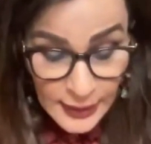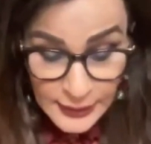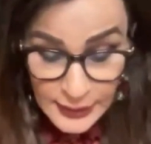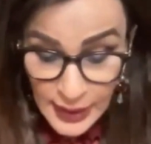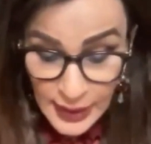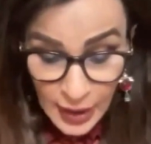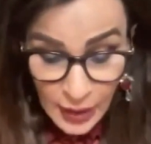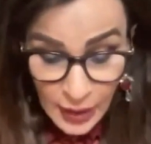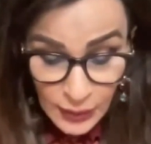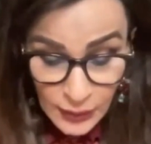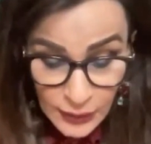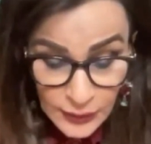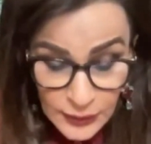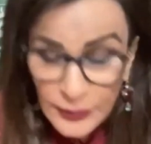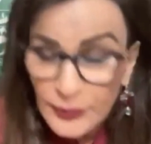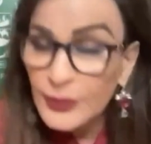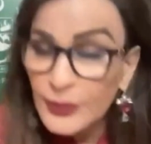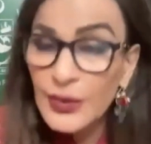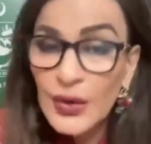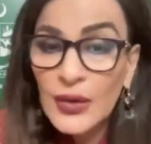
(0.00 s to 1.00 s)
Now,
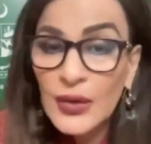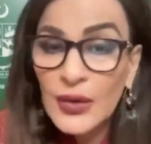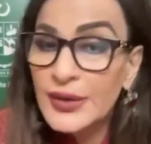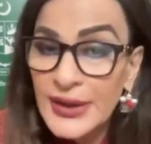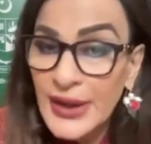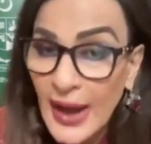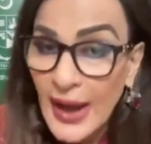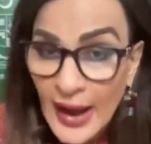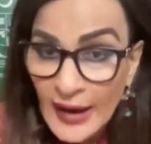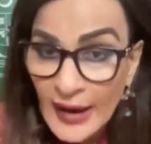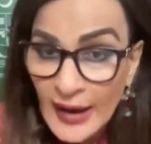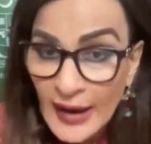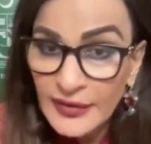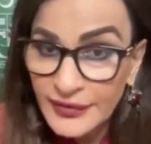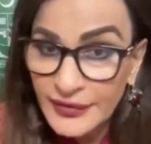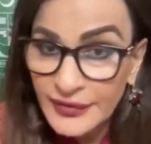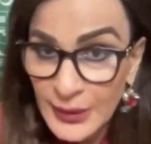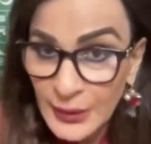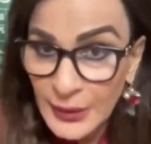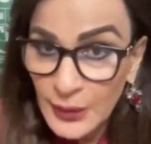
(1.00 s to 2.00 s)
we already have a
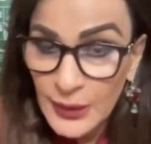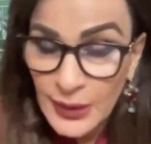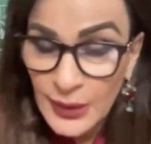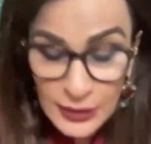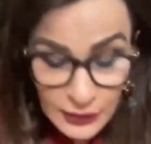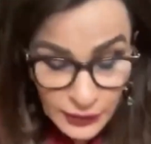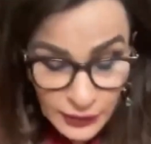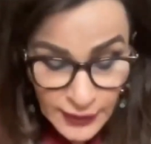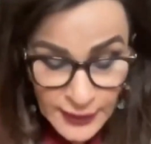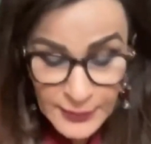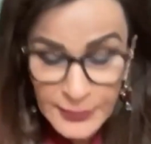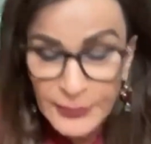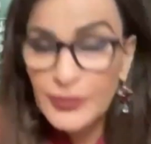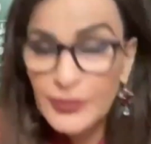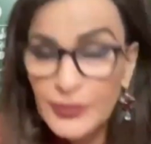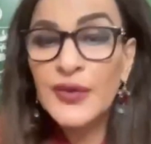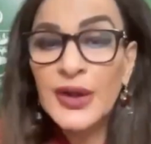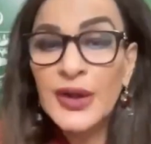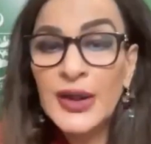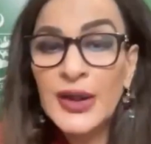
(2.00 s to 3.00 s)
framework for
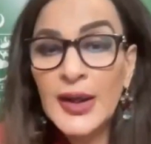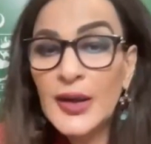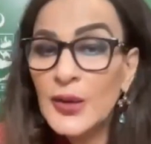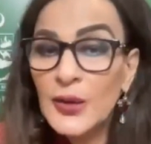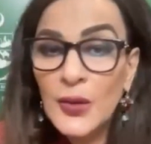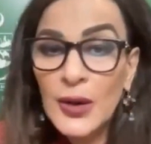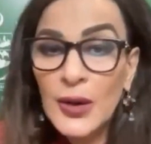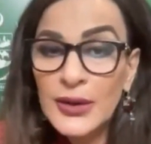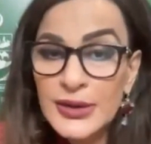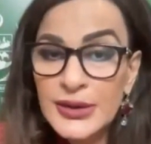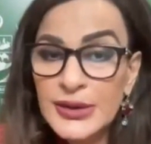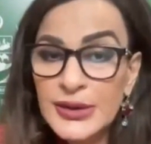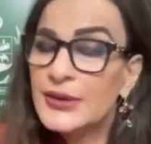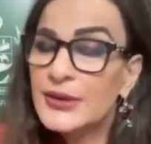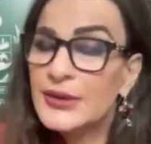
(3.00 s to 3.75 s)
improving air quality.